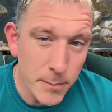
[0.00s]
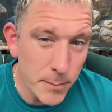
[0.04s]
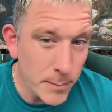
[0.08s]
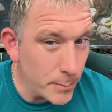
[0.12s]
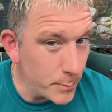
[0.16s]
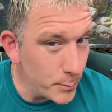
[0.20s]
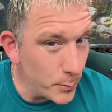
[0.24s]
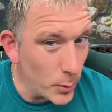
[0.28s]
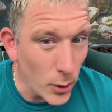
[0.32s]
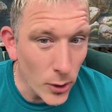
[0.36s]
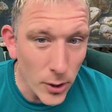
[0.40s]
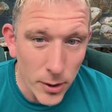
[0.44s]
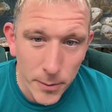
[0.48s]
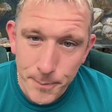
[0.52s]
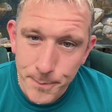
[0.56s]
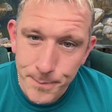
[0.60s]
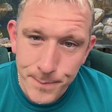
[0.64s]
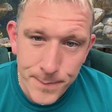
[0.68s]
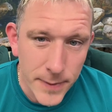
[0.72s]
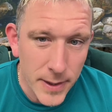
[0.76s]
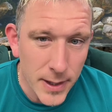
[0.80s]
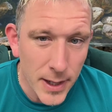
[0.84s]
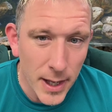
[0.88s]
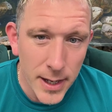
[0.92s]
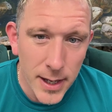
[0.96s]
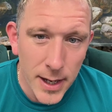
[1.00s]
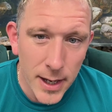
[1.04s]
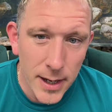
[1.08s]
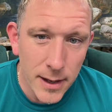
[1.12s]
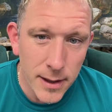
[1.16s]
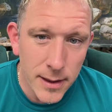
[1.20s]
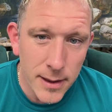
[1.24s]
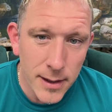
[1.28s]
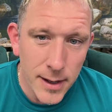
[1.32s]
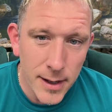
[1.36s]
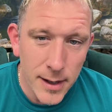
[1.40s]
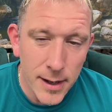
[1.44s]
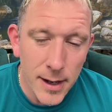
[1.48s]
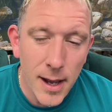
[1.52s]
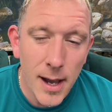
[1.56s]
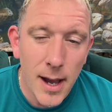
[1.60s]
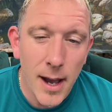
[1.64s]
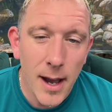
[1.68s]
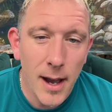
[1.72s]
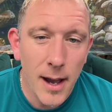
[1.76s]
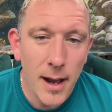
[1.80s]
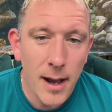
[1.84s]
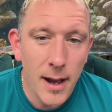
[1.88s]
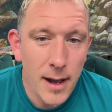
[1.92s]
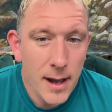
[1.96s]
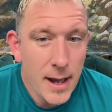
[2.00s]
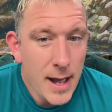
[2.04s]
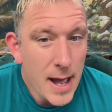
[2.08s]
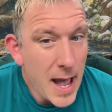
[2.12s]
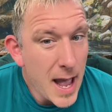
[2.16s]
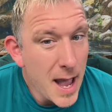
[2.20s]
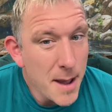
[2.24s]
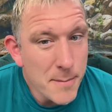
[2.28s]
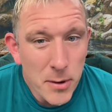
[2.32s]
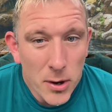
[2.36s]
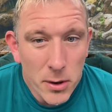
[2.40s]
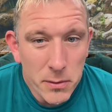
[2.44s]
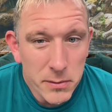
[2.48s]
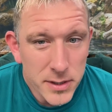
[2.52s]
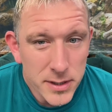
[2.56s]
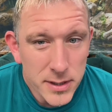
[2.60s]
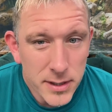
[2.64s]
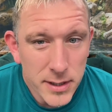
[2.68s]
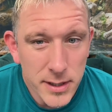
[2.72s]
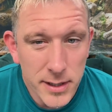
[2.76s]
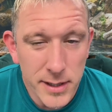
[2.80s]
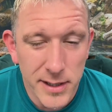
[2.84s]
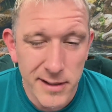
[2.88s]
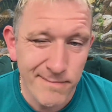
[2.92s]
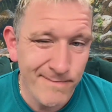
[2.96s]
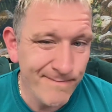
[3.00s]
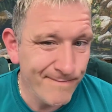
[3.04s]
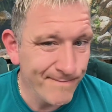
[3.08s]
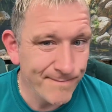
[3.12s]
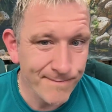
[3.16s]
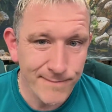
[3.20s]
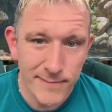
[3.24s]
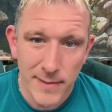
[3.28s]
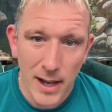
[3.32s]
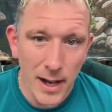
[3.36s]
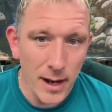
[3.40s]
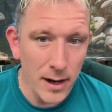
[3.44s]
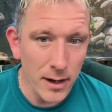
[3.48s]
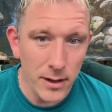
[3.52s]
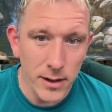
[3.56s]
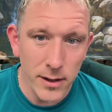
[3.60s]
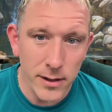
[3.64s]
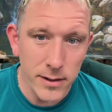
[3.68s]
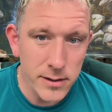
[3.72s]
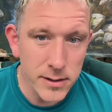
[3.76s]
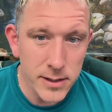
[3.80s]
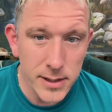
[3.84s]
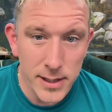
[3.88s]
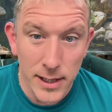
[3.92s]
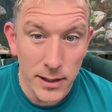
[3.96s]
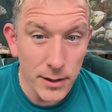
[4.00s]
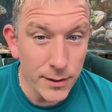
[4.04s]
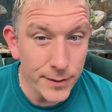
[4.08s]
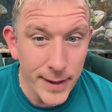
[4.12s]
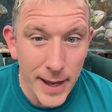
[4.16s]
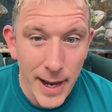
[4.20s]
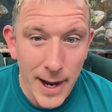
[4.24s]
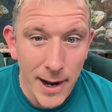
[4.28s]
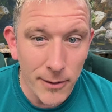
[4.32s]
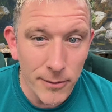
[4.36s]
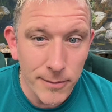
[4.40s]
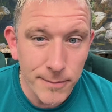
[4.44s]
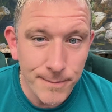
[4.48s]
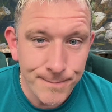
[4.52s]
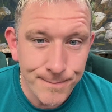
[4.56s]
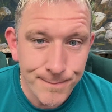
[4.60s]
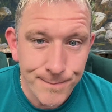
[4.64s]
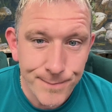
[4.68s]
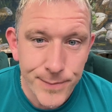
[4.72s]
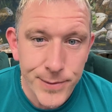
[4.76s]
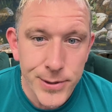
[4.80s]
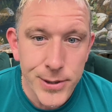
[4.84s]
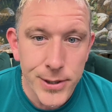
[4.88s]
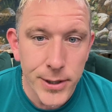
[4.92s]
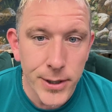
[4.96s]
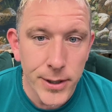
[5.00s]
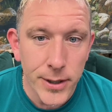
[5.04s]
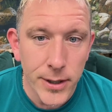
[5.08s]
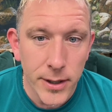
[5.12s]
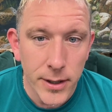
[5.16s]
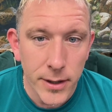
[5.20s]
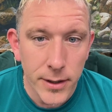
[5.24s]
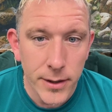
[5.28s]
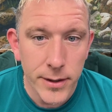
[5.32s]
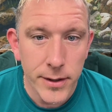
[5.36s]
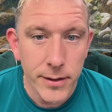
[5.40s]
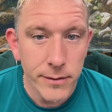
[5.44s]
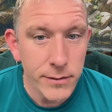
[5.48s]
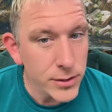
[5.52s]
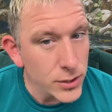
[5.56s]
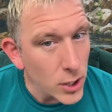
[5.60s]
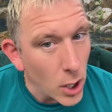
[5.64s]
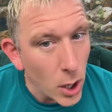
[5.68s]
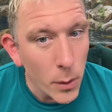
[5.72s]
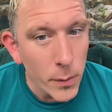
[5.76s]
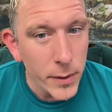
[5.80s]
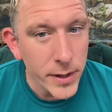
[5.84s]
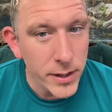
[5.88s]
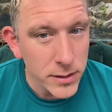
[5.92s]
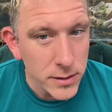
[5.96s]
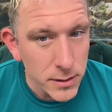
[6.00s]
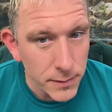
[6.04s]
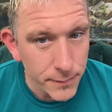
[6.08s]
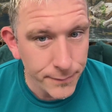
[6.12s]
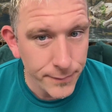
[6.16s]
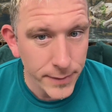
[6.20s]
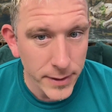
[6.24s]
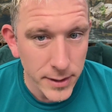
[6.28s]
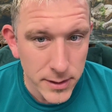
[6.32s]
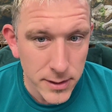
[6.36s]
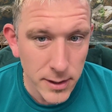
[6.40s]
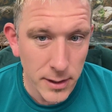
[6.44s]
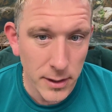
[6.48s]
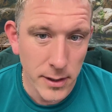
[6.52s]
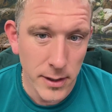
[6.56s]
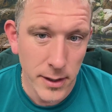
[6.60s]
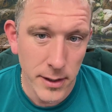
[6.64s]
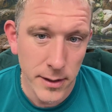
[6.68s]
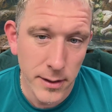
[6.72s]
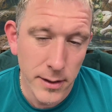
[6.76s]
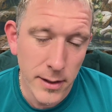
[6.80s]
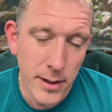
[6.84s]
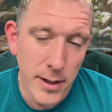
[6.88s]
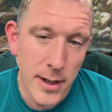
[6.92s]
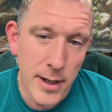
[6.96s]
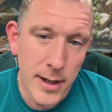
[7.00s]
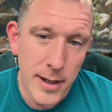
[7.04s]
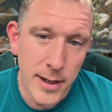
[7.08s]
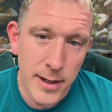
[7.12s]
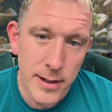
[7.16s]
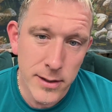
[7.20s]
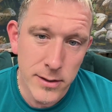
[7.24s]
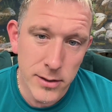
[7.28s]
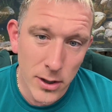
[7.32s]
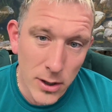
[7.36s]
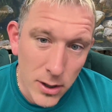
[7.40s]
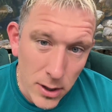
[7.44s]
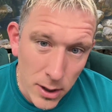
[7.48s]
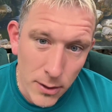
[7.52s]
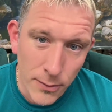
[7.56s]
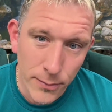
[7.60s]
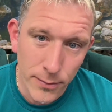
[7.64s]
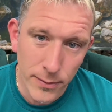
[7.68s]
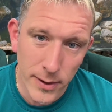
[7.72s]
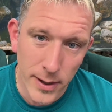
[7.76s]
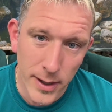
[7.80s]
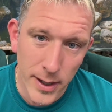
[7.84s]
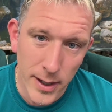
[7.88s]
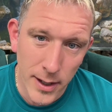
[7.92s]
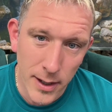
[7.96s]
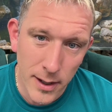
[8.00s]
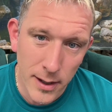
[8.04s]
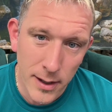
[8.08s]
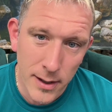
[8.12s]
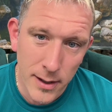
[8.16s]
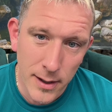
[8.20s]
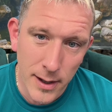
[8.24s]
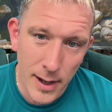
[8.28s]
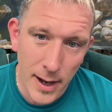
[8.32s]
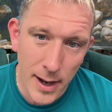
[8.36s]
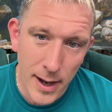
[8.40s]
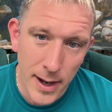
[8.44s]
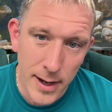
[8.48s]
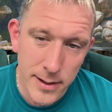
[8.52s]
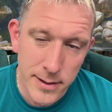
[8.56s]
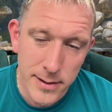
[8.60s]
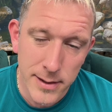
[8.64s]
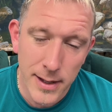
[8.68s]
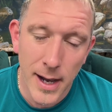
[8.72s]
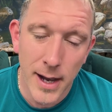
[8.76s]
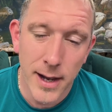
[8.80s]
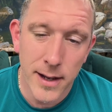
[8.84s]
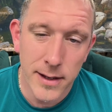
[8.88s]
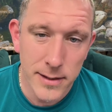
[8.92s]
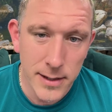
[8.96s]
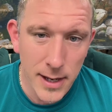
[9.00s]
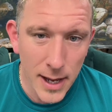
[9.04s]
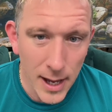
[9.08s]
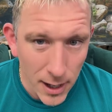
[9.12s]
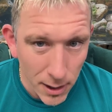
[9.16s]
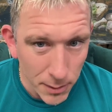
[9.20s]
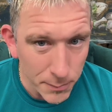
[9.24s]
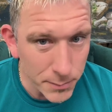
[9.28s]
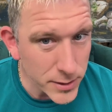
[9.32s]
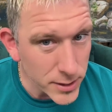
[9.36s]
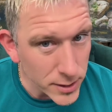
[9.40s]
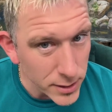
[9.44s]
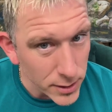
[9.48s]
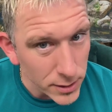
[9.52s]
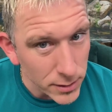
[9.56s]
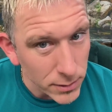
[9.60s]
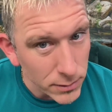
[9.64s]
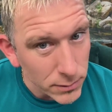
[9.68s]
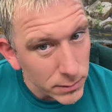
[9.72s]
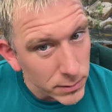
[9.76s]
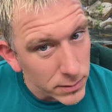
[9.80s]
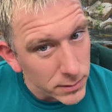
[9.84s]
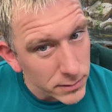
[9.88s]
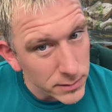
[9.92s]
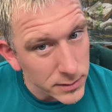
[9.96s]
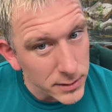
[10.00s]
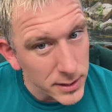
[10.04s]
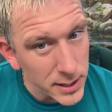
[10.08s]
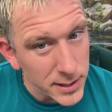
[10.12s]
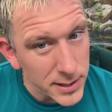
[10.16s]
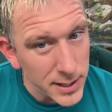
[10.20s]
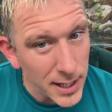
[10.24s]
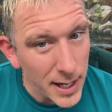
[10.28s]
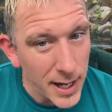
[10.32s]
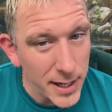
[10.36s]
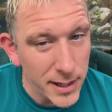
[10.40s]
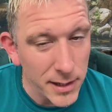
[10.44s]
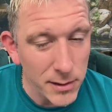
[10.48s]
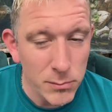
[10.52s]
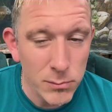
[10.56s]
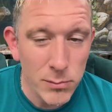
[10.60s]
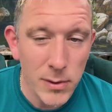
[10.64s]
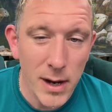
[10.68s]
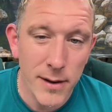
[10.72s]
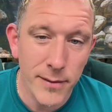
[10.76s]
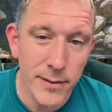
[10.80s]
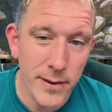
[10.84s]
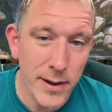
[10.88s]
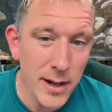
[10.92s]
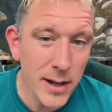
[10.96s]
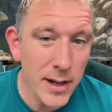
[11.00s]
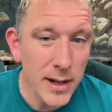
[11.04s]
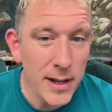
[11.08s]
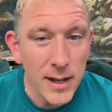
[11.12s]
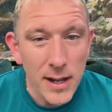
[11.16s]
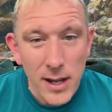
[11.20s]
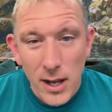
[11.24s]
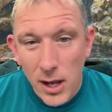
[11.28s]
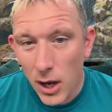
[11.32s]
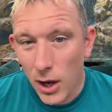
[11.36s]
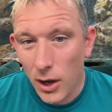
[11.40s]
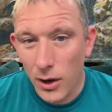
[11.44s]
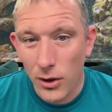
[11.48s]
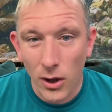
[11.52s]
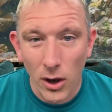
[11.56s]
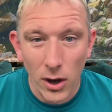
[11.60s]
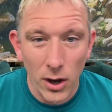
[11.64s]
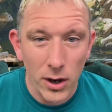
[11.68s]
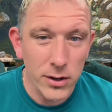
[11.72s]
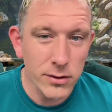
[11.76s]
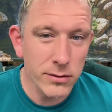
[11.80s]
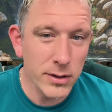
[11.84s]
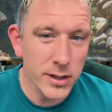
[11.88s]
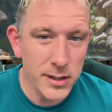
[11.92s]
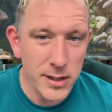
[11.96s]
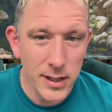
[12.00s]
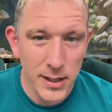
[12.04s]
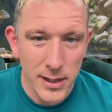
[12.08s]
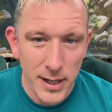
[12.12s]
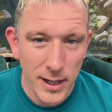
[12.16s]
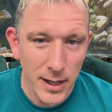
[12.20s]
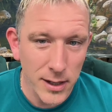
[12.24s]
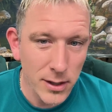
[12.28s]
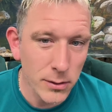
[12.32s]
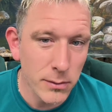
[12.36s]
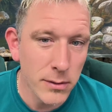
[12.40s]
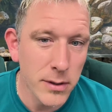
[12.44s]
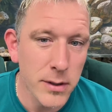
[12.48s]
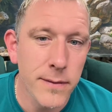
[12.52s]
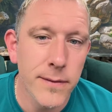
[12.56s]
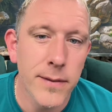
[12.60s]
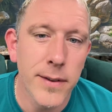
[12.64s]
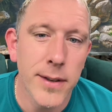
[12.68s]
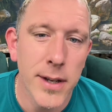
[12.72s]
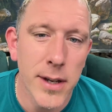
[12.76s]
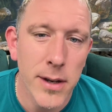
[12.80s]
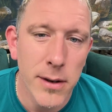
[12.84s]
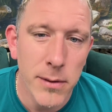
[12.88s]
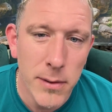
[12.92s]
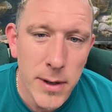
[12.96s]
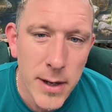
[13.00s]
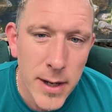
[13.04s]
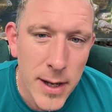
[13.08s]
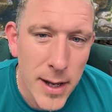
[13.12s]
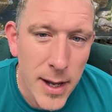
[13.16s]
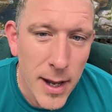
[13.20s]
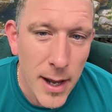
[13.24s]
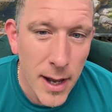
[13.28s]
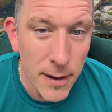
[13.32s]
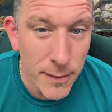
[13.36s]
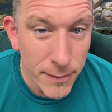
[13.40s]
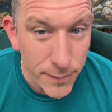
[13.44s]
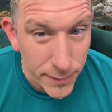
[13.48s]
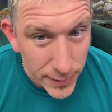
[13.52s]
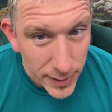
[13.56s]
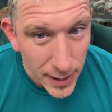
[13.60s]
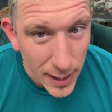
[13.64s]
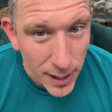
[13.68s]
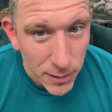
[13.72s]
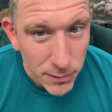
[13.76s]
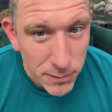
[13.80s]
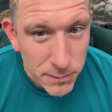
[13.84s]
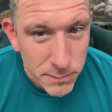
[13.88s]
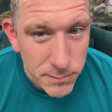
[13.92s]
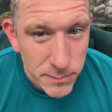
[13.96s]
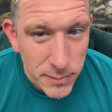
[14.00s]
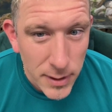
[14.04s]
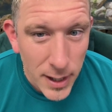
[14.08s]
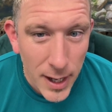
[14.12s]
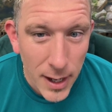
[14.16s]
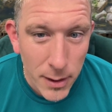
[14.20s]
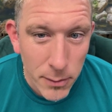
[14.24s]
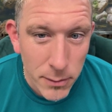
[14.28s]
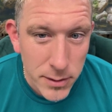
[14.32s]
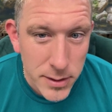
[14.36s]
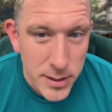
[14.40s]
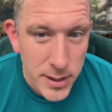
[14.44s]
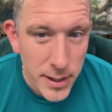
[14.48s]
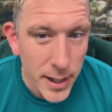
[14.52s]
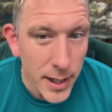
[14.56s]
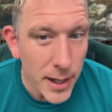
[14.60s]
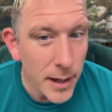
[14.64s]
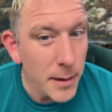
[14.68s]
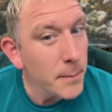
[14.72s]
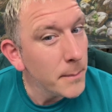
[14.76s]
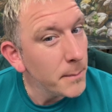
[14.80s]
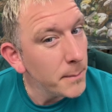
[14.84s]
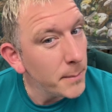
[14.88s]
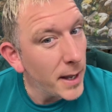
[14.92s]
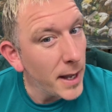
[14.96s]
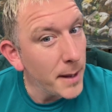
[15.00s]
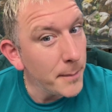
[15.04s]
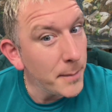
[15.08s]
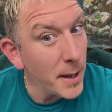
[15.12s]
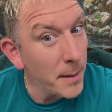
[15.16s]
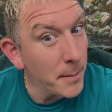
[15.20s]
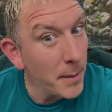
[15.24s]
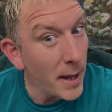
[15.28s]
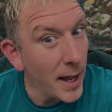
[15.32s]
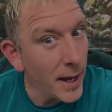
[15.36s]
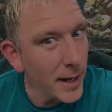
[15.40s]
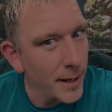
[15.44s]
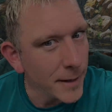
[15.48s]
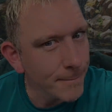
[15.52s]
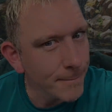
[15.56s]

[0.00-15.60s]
But like anything, I'm always learning. I learn still now, so there is always something to learn. So hopefully, guys, that has helped you deciding whether or not a crested gecko is for you. And for now, I will say bye bye bye.